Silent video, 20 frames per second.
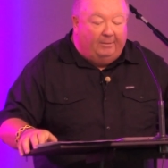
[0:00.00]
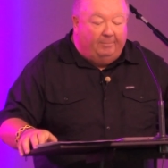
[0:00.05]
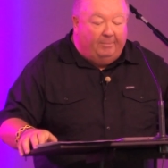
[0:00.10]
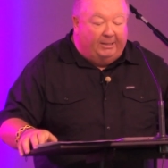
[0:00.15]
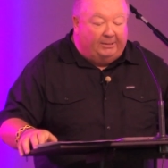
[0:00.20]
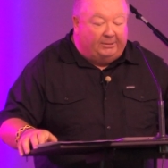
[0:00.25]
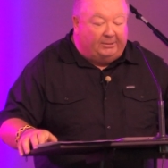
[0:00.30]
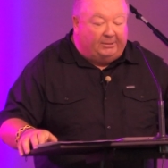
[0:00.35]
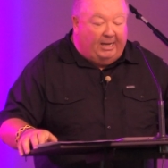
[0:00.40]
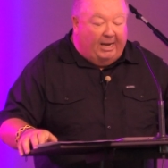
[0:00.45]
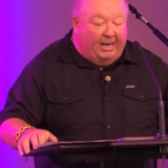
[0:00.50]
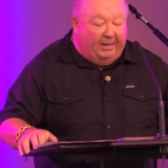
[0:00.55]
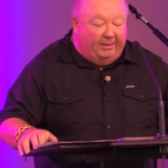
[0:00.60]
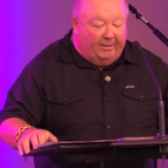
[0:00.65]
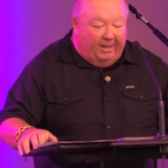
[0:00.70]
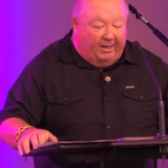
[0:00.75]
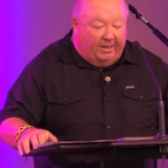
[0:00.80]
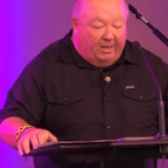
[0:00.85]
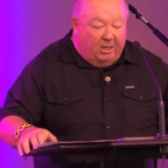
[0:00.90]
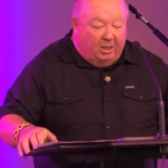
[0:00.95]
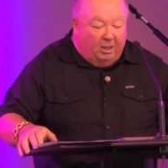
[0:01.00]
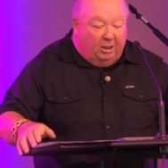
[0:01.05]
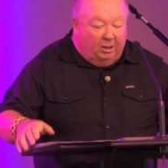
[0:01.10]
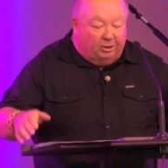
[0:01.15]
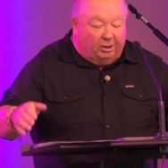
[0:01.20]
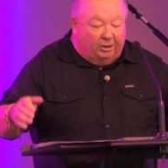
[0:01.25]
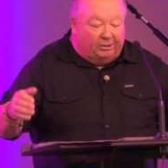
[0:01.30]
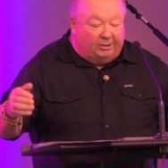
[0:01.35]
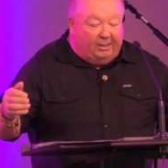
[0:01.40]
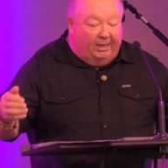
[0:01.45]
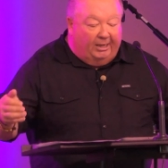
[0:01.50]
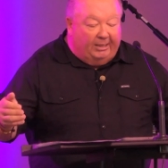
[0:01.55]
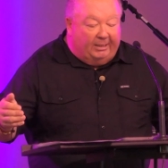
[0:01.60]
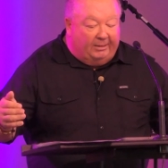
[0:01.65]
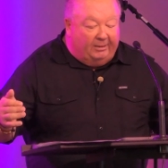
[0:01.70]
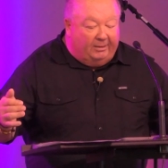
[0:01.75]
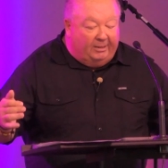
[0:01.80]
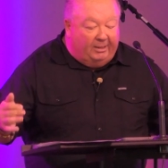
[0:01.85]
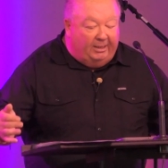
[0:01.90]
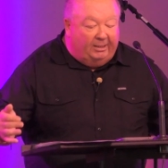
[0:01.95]
but is saying that just
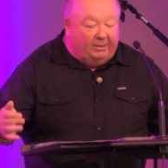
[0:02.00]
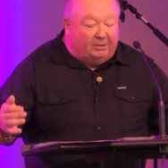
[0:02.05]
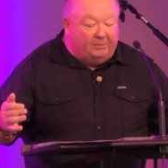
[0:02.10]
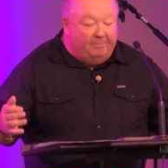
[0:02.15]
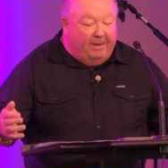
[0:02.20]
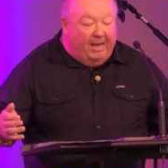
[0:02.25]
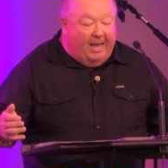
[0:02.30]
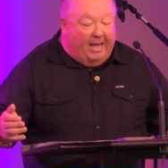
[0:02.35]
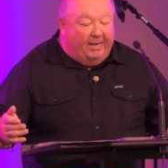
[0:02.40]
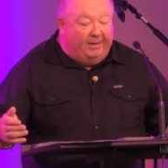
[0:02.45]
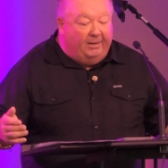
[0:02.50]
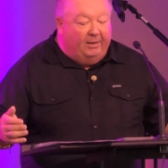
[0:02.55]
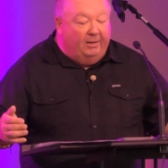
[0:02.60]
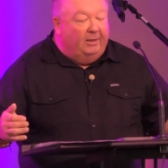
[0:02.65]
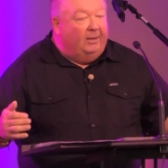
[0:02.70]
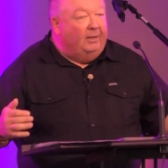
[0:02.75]
like these men,